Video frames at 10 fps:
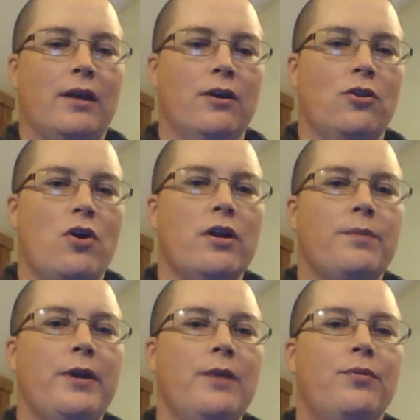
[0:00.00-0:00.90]
a lot
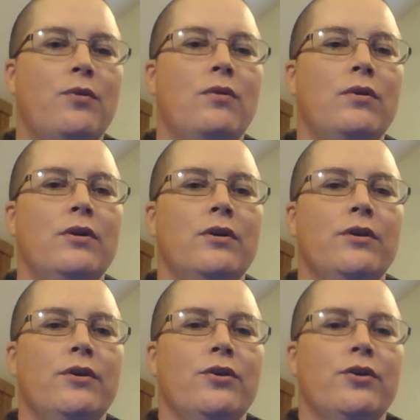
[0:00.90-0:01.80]
of people
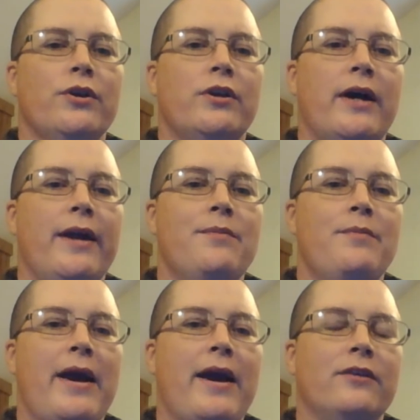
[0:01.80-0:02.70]
kind of
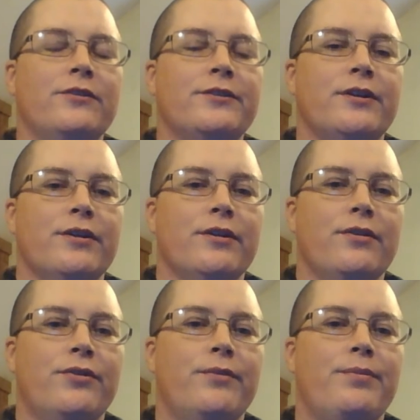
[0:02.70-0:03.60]
mask
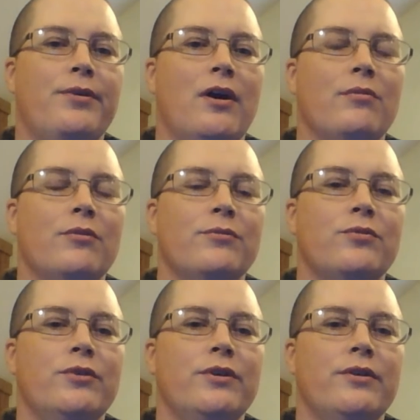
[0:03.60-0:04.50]
their
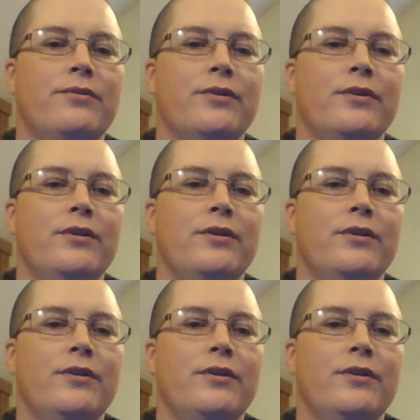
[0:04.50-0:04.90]
problems with,